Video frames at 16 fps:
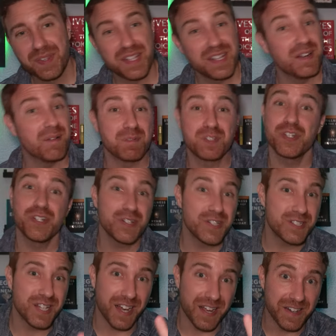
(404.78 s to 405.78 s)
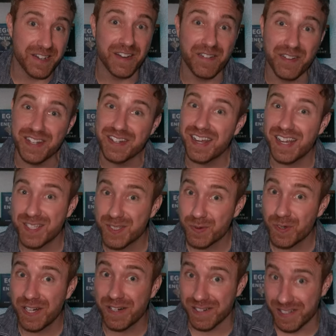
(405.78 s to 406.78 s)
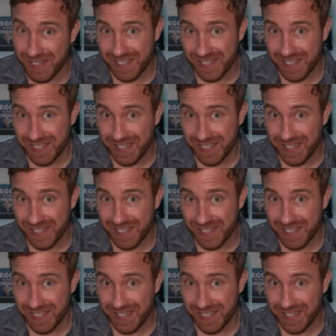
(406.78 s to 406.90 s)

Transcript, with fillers: but I'm sure you're tired of it as well.